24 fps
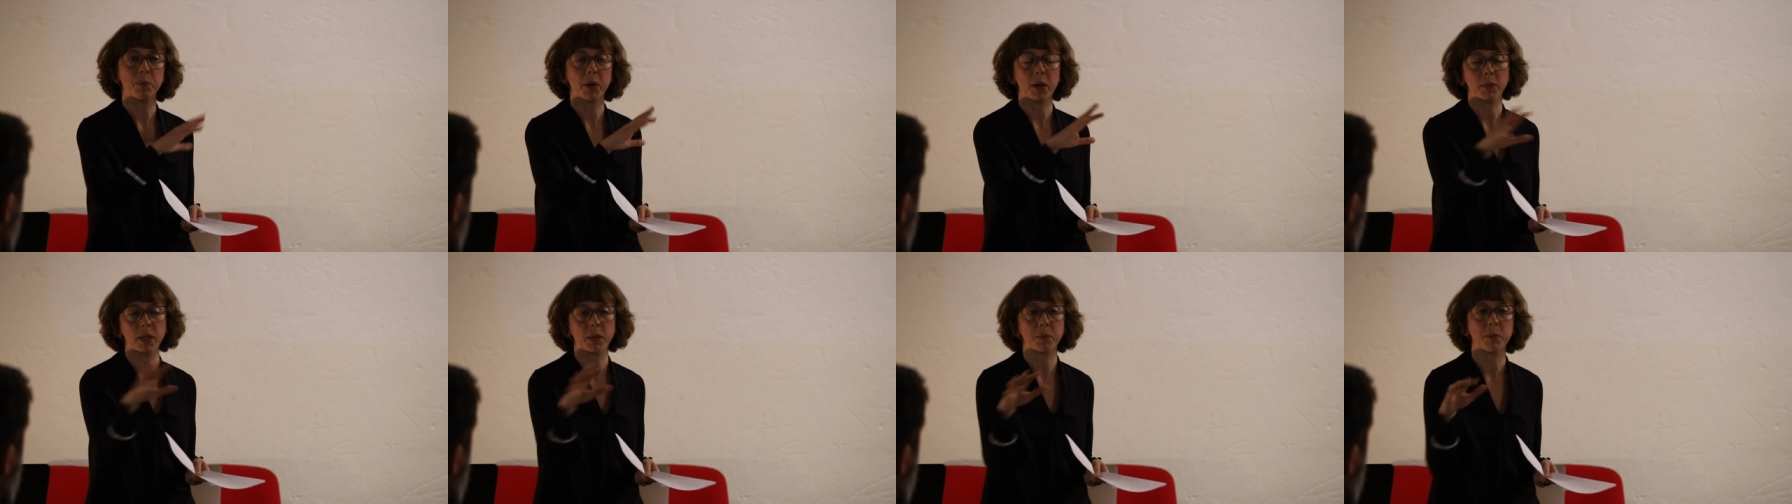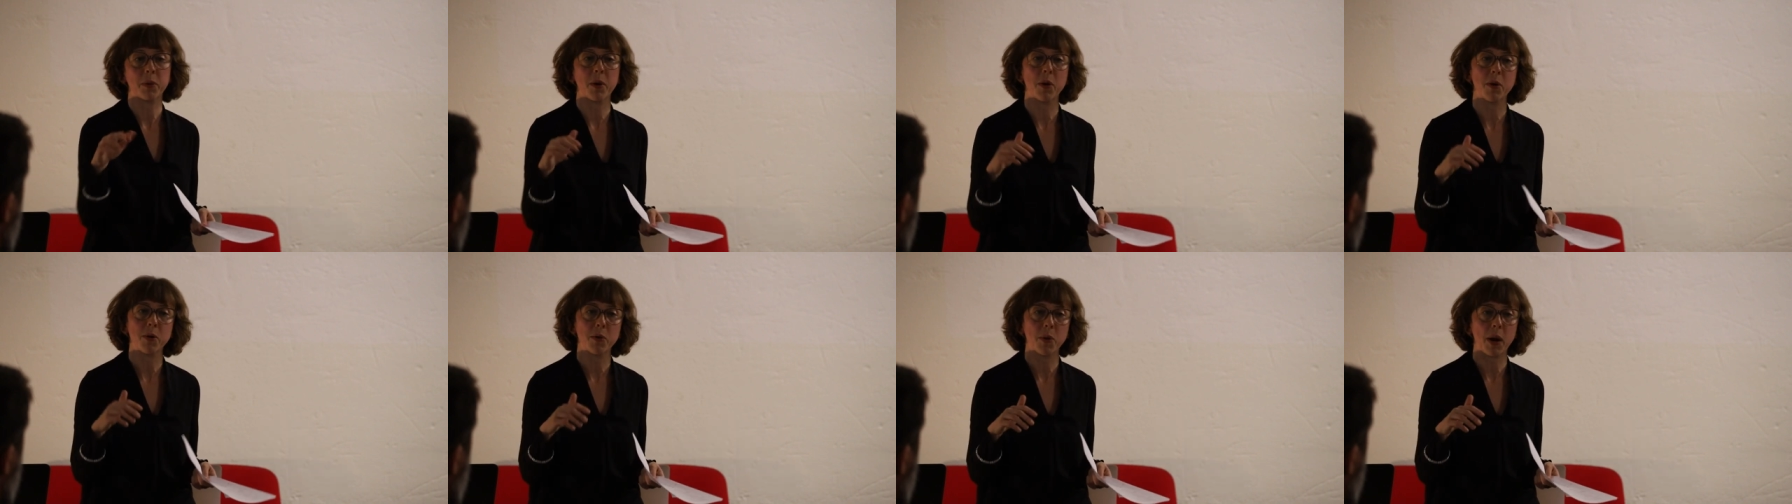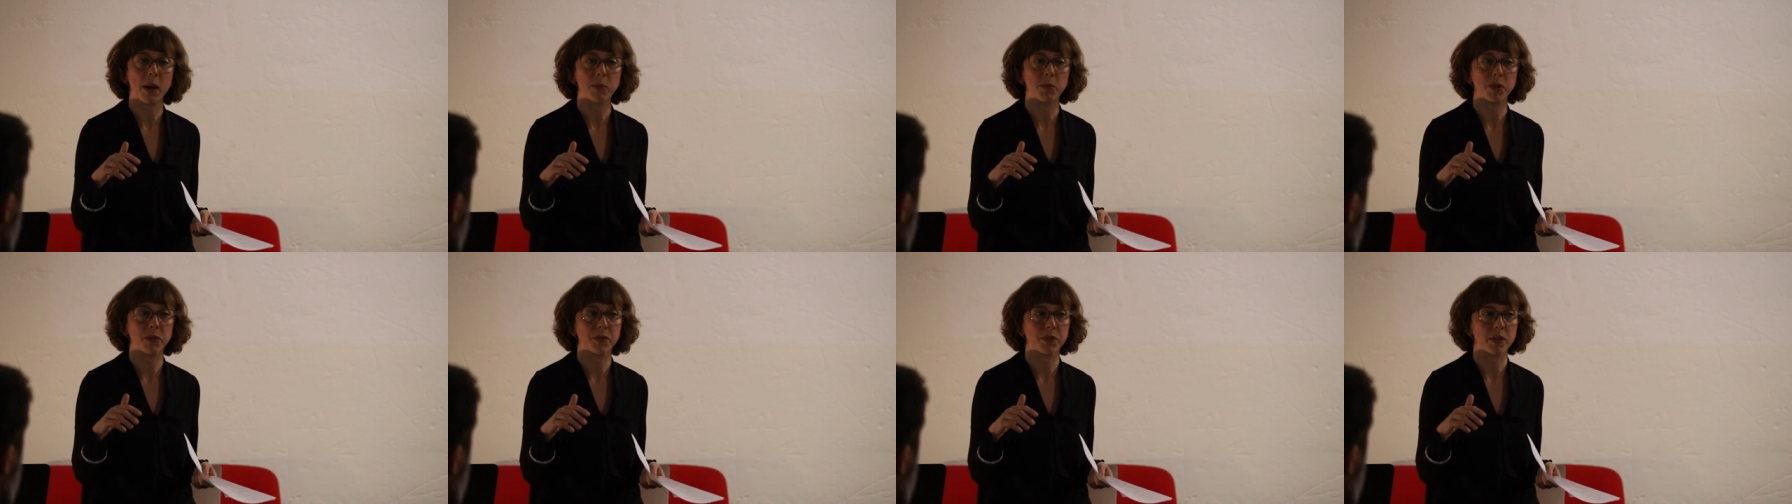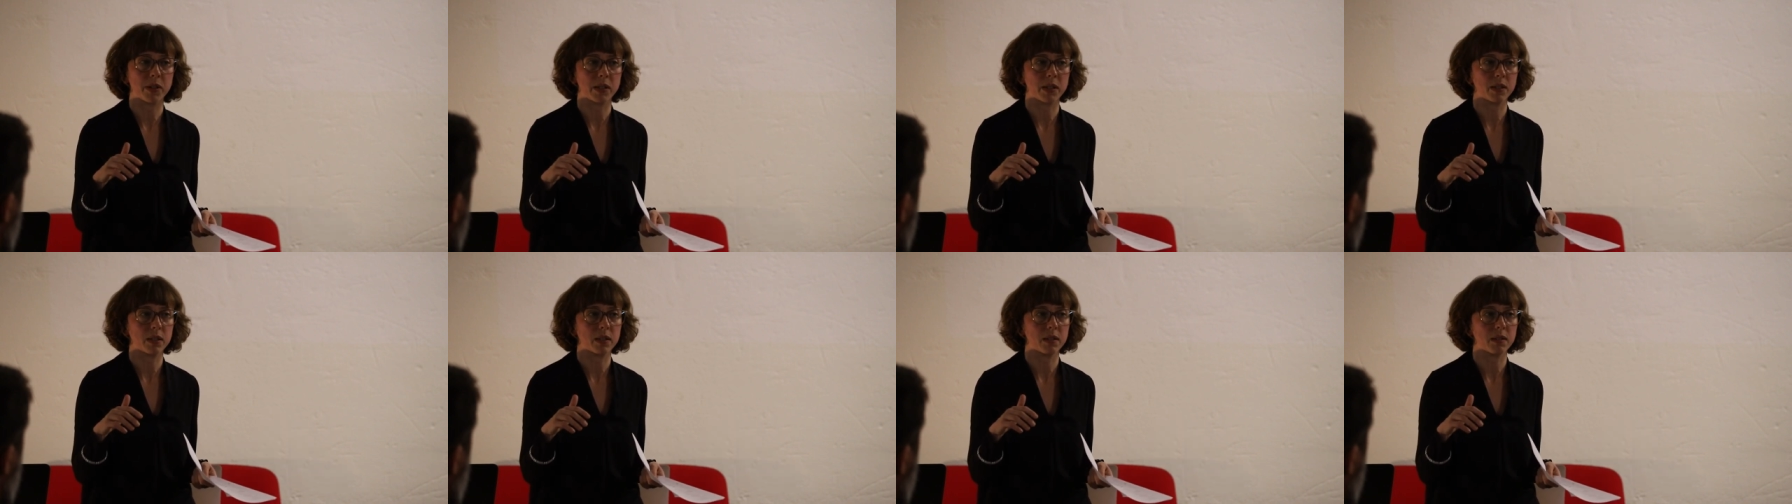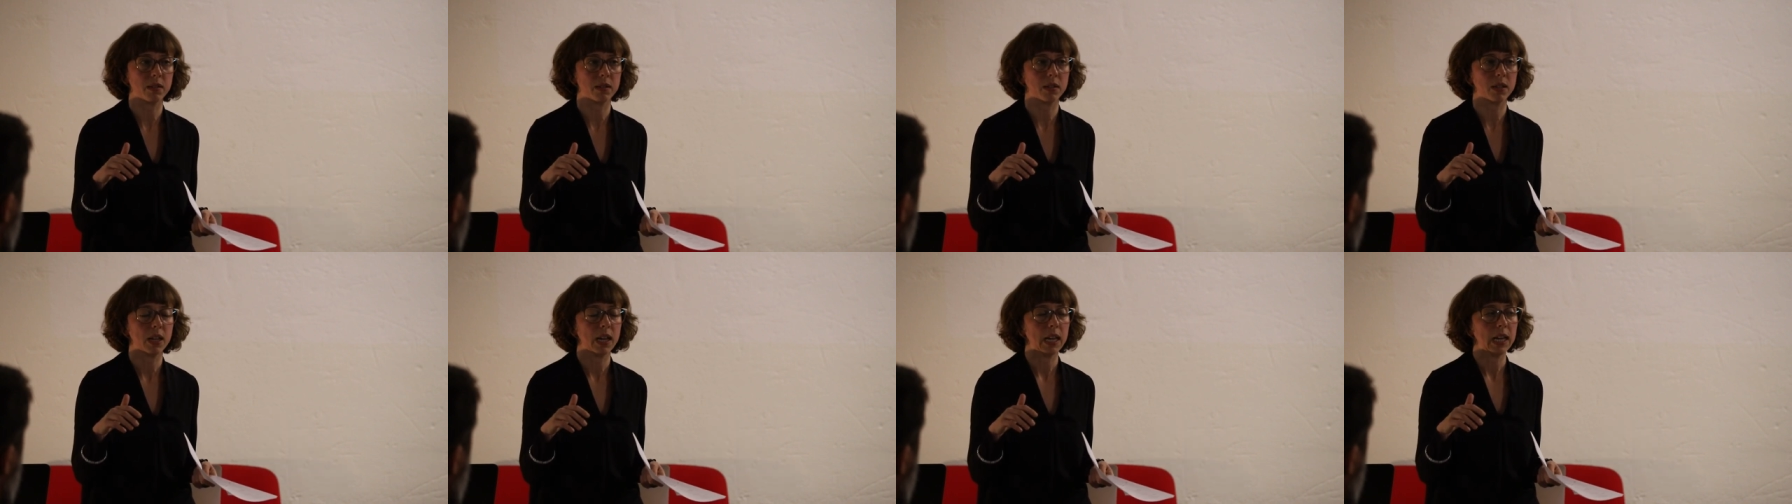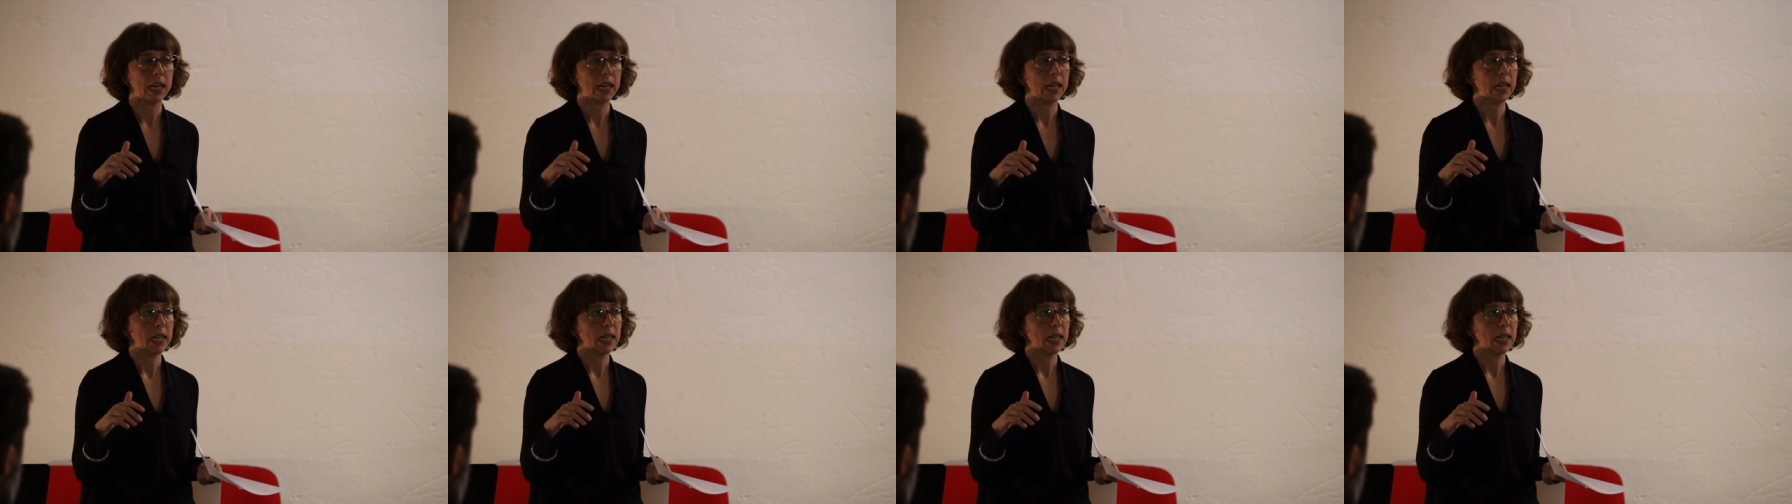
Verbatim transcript: public programs, for instance.